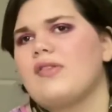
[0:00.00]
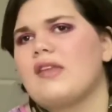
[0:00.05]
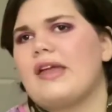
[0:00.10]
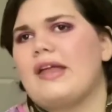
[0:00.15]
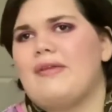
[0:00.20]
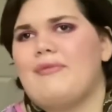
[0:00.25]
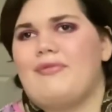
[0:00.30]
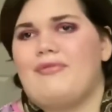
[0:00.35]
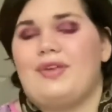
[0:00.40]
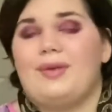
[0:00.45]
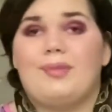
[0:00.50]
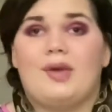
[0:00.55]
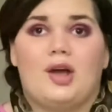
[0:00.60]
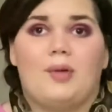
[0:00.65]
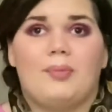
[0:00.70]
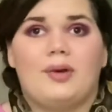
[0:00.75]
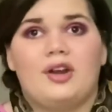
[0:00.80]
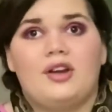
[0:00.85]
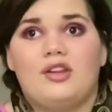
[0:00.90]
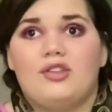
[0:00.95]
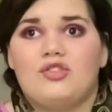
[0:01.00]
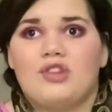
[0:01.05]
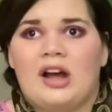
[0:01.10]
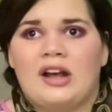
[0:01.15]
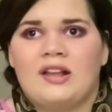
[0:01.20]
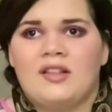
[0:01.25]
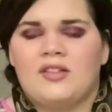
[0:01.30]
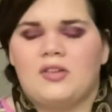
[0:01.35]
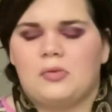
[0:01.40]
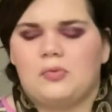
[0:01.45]
and female bearded
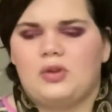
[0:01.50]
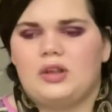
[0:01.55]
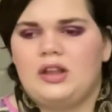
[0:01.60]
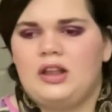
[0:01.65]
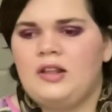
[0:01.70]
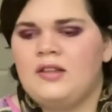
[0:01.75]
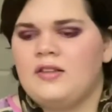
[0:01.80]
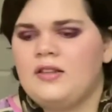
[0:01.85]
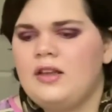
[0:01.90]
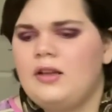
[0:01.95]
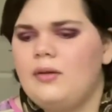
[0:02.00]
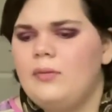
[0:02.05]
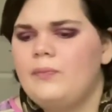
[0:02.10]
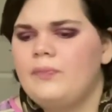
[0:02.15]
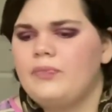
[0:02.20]
dragons are really easy.